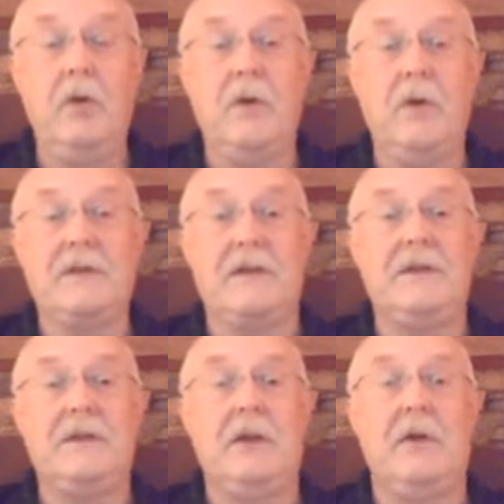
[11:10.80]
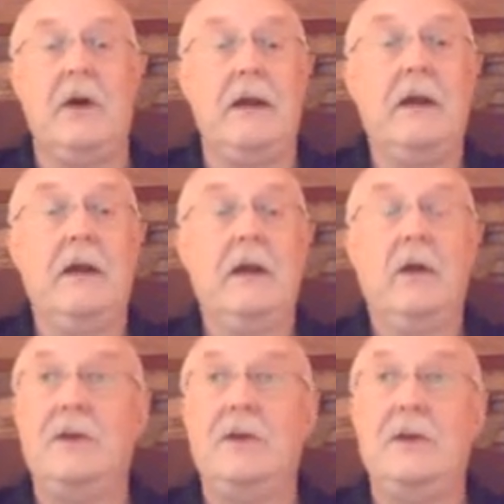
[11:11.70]
of UL 1709,
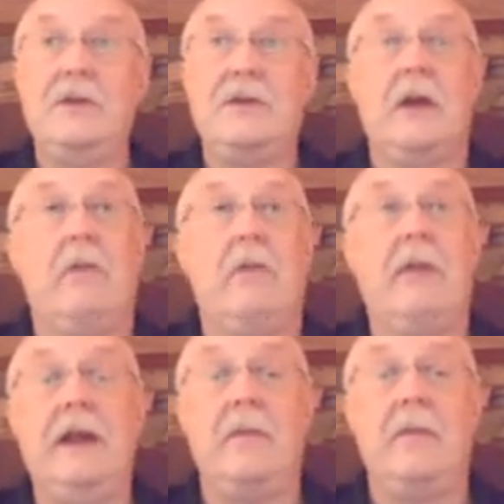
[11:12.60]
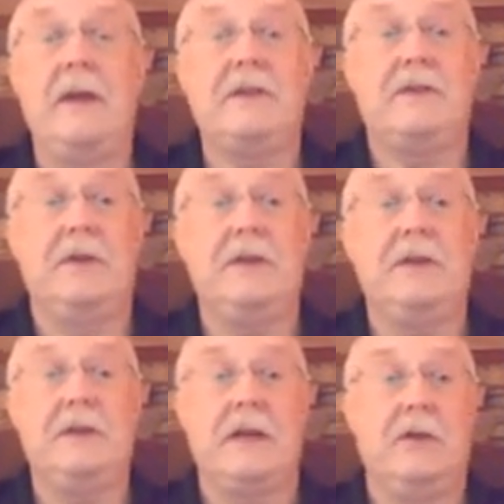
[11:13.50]
which uses on a regular basis
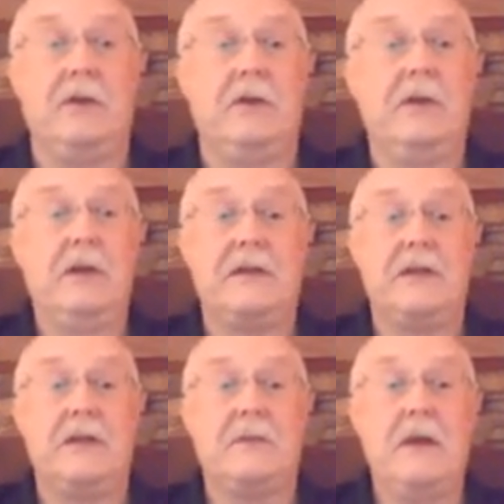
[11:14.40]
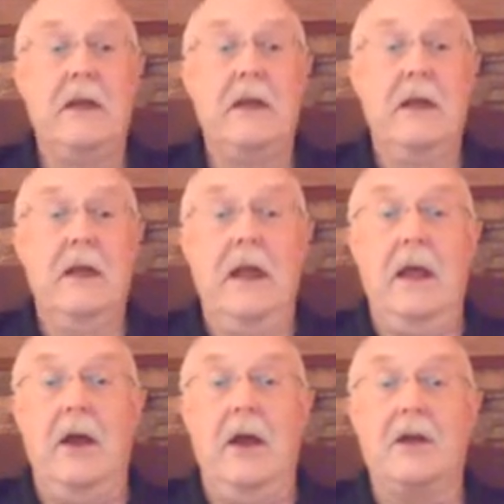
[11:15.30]
multi-sectional assessment,
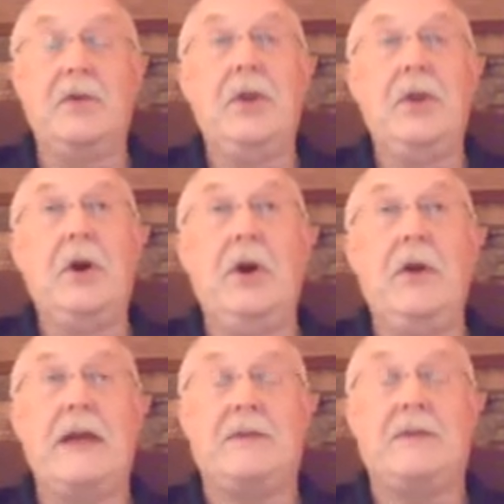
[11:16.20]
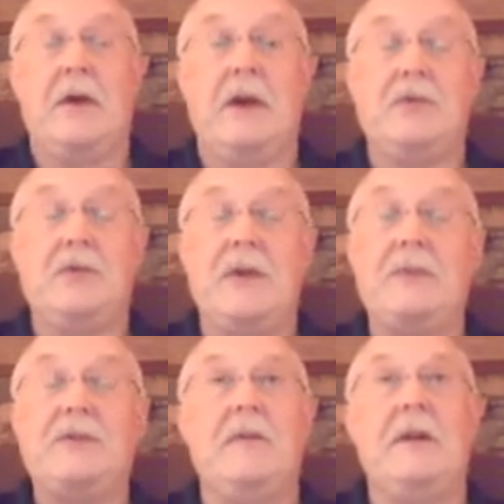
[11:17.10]
and also in the oil and gas markets with
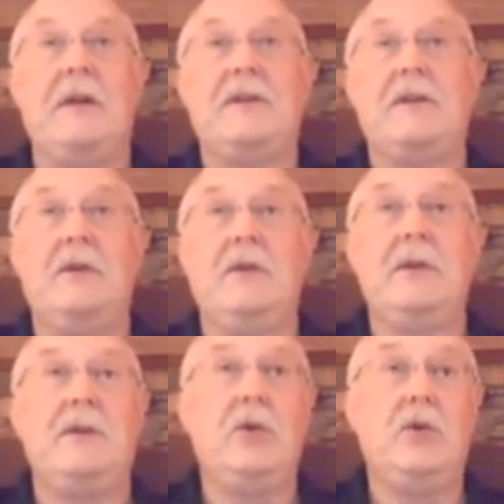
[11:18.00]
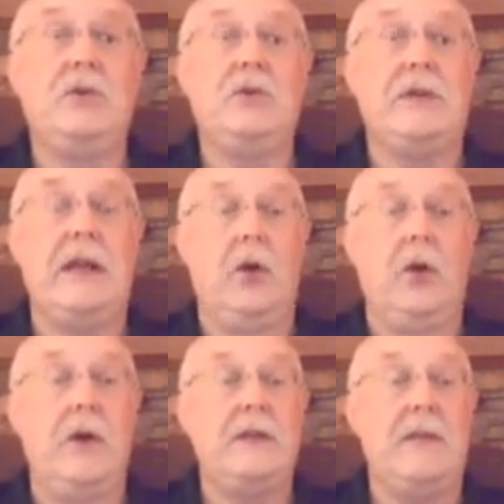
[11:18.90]
type certificates similar to, say,
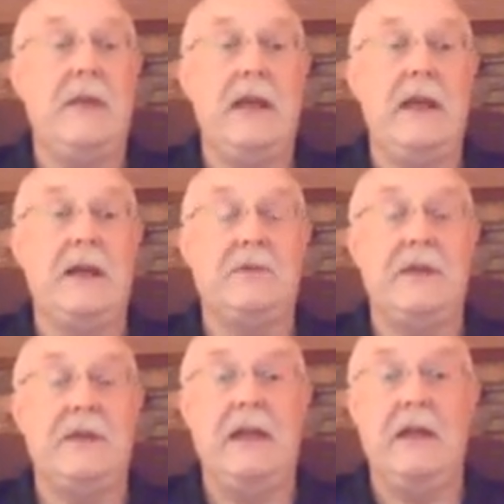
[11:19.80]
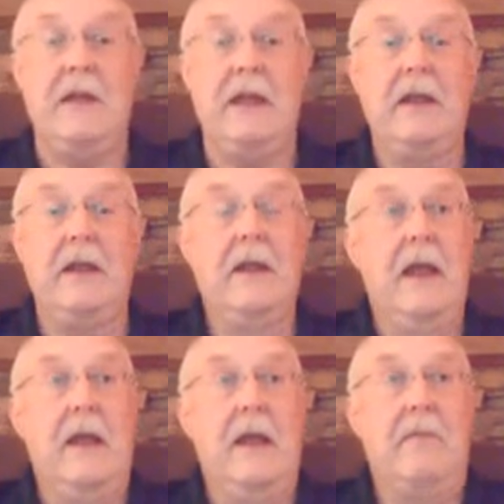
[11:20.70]
Lloyd's, ABS, or DNV,
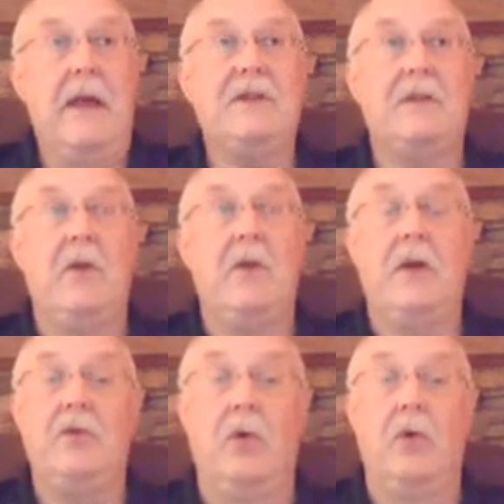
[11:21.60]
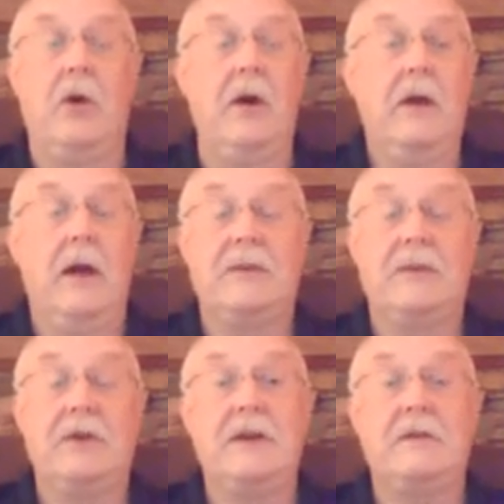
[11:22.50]
and maybe some
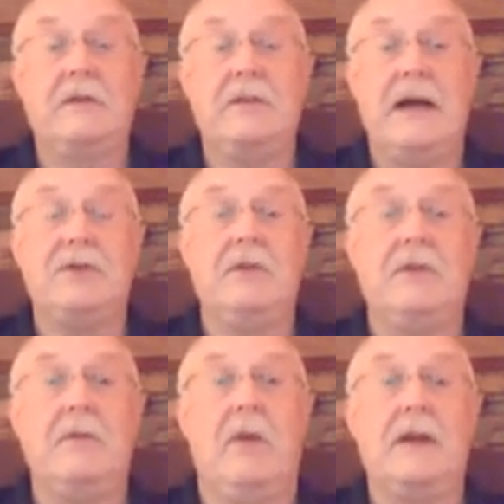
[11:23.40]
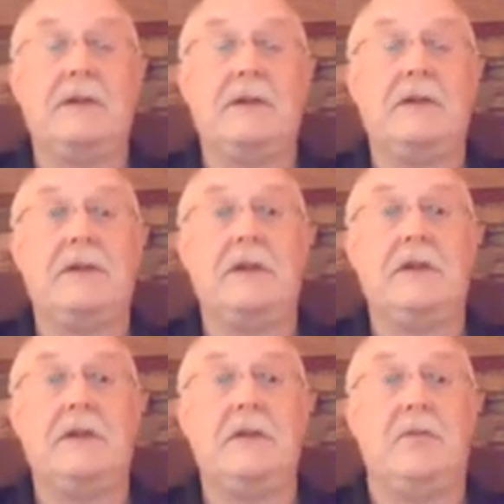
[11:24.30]
some downstream markets
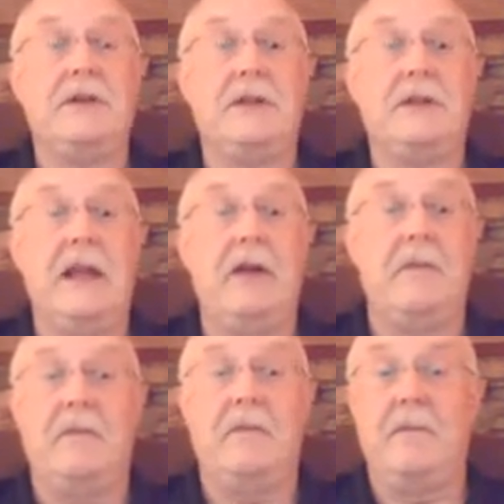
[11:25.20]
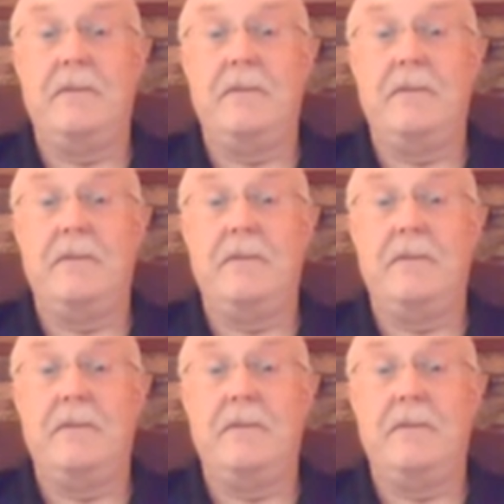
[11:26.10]
such as British Standard.